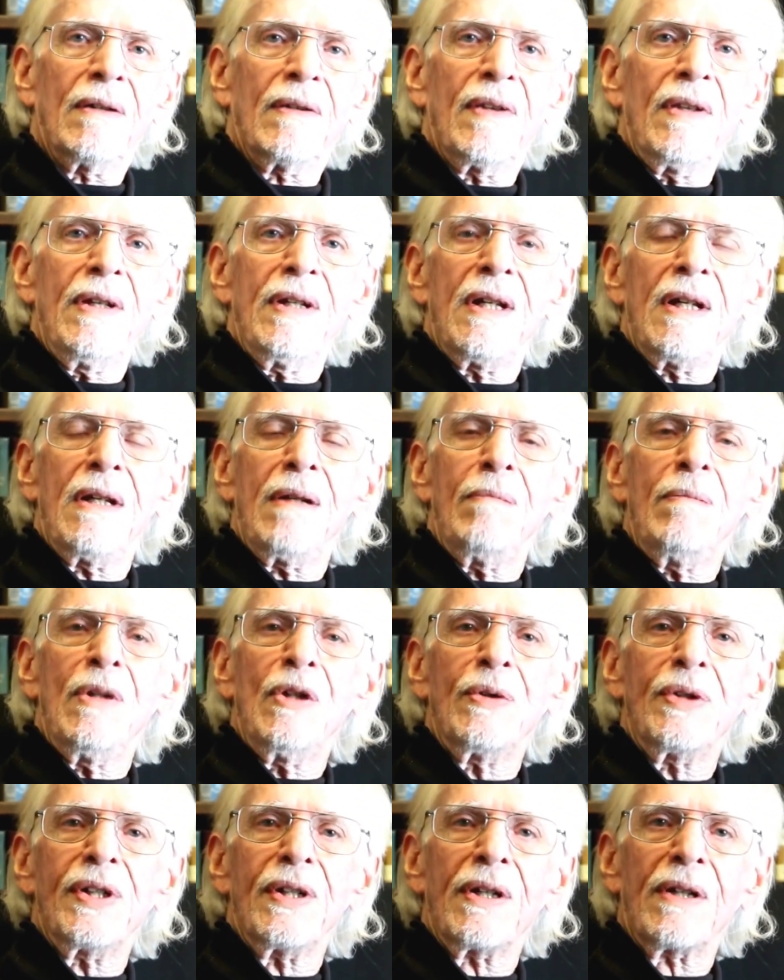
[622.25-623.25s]
the
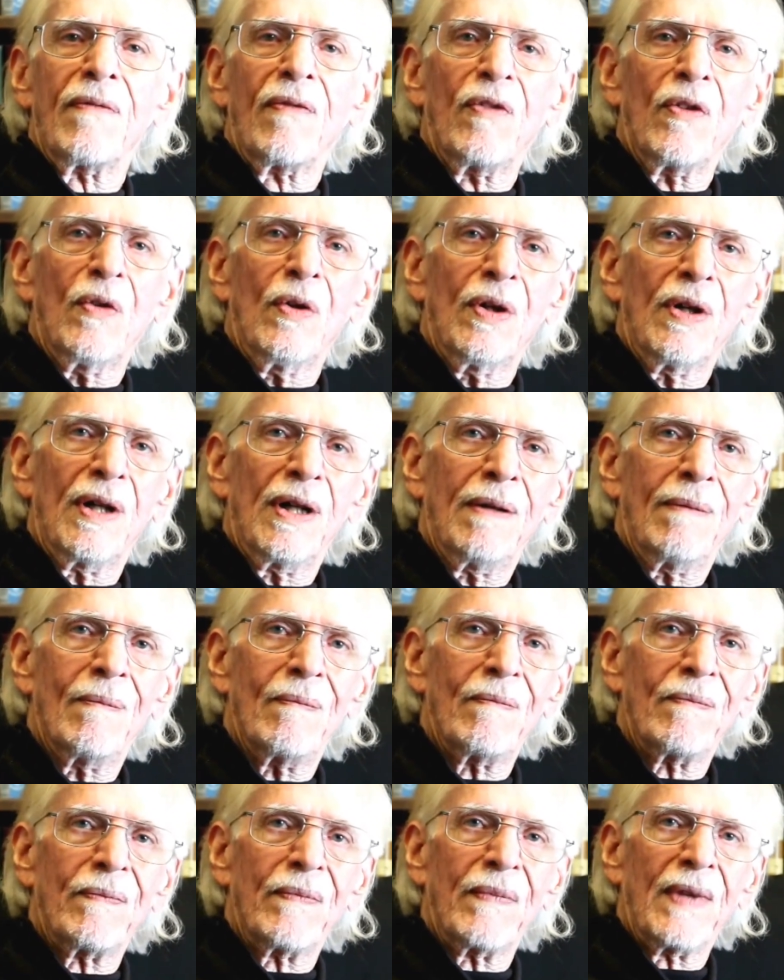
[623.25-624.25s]
music for
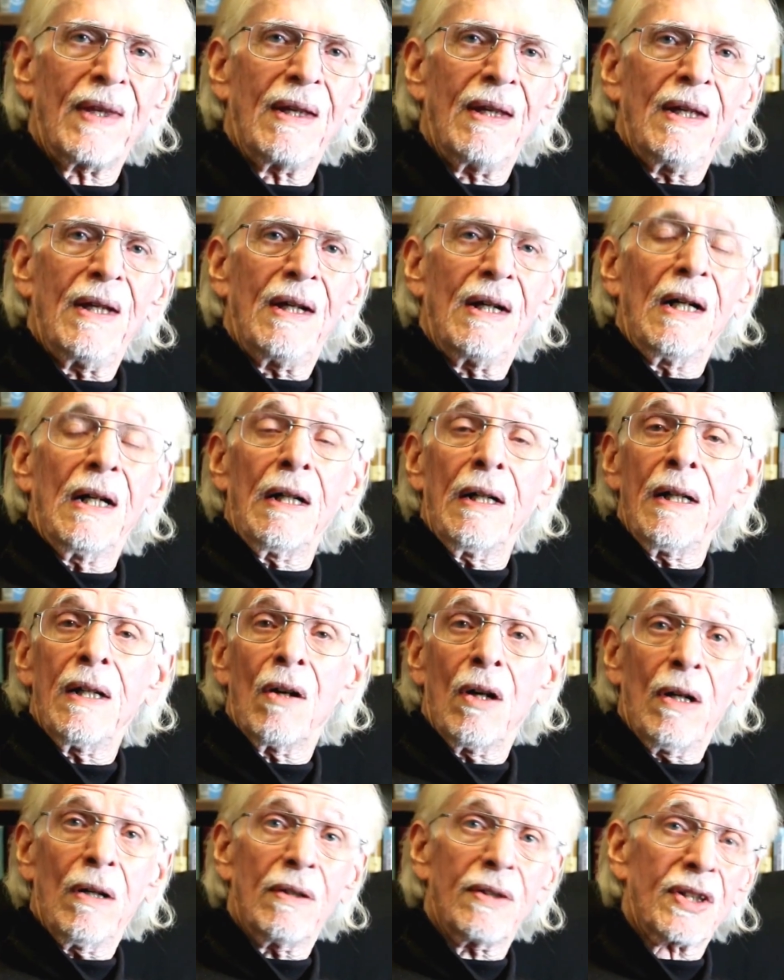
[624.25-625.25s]

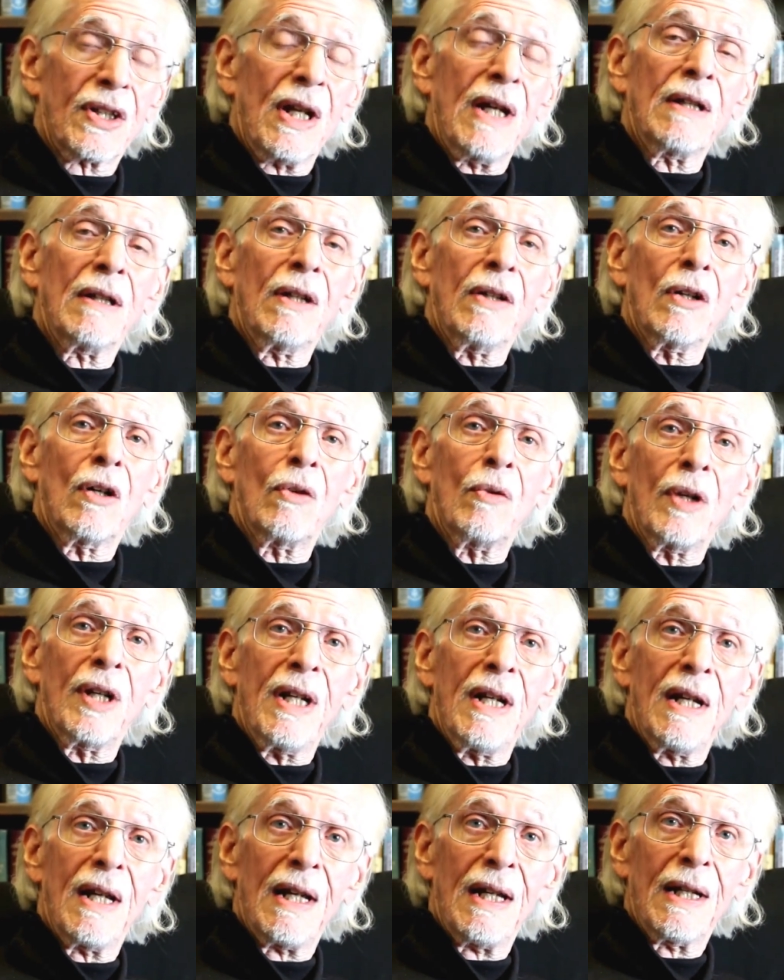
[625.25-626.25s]
Stanley
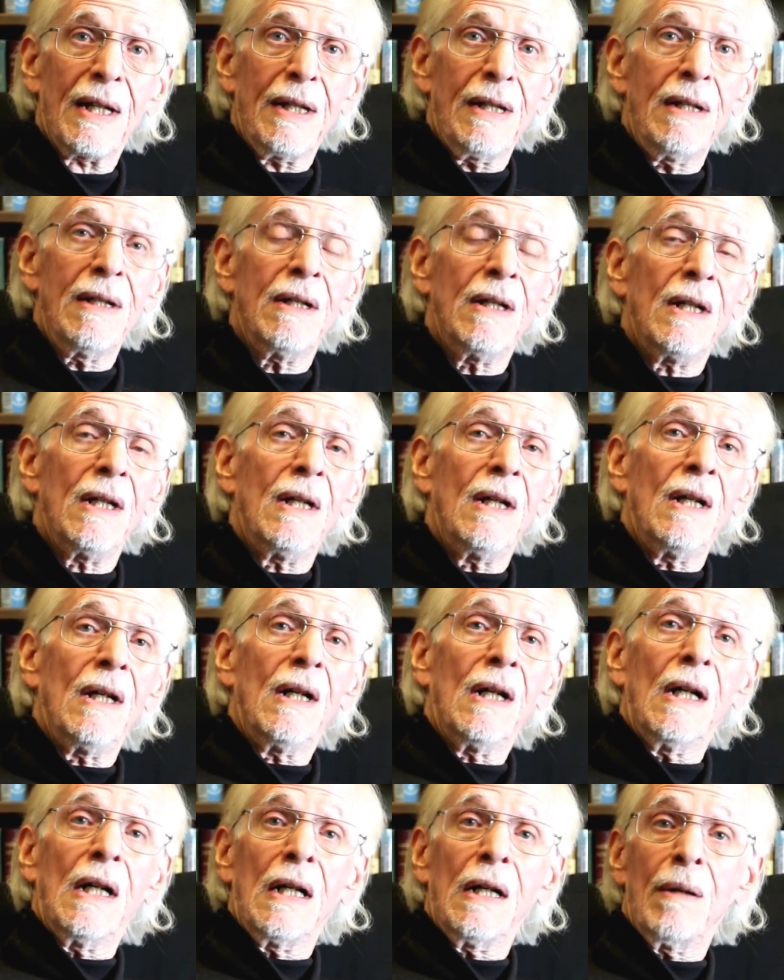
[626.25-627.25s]
already had
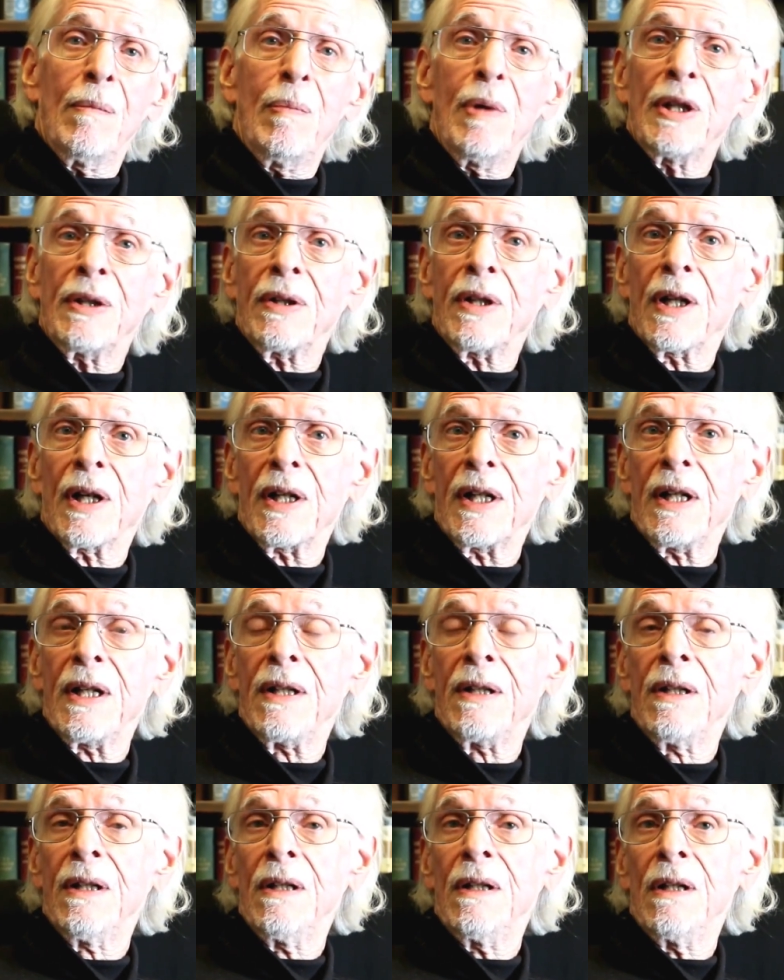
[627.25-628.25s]
been
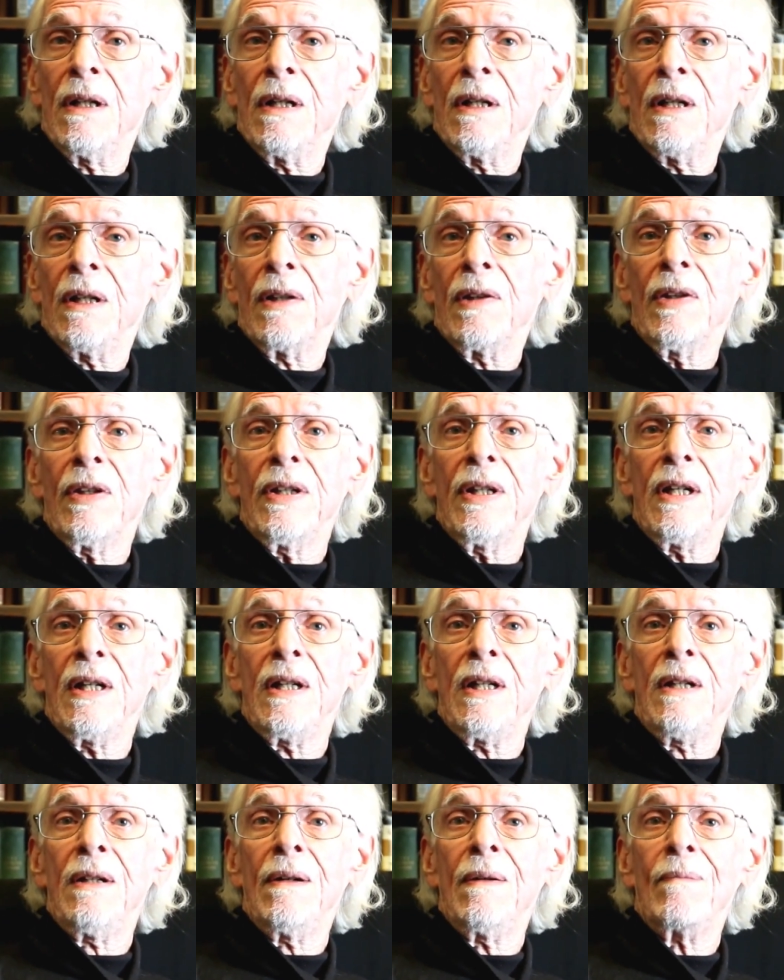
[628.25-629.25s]
cutting
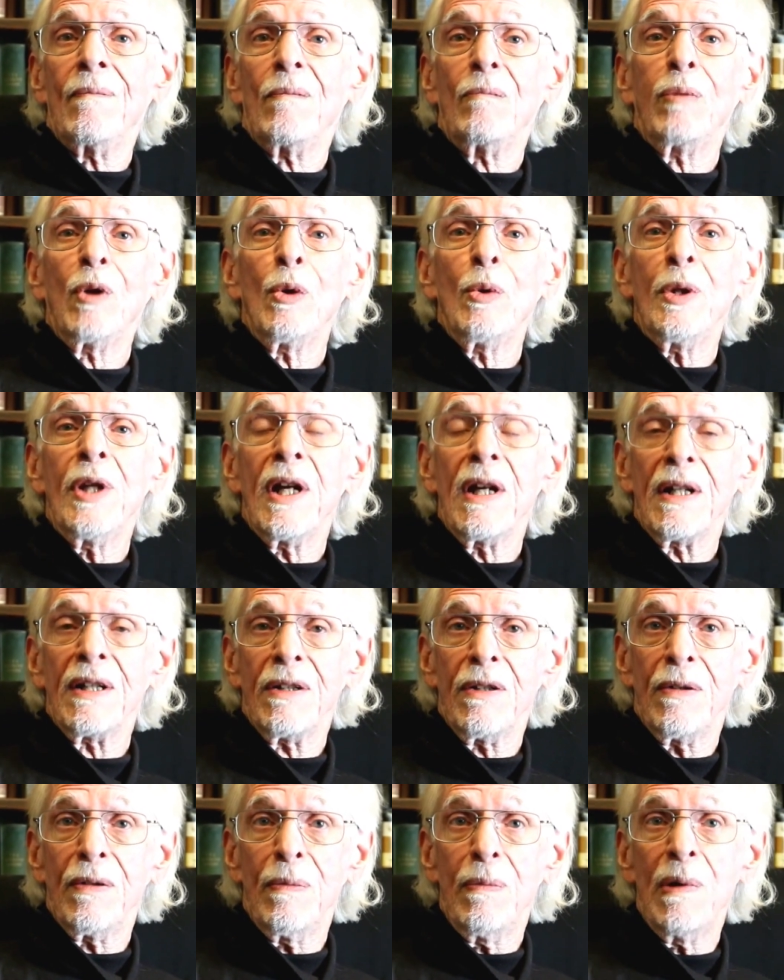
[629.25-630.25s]
the Blue
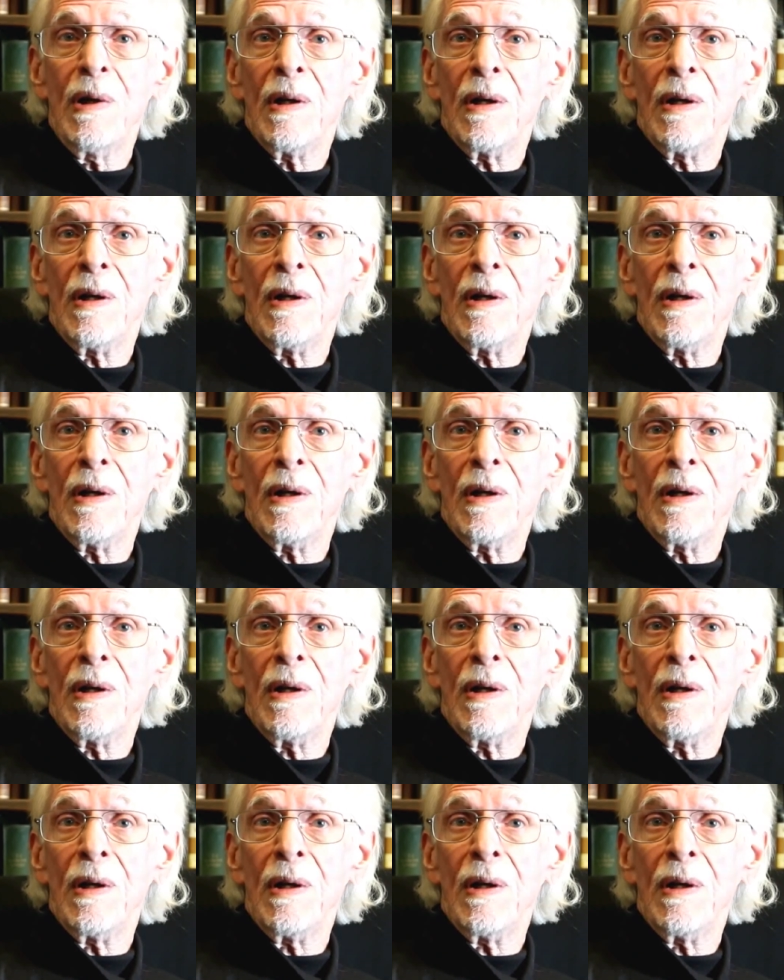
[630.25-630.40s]
Danube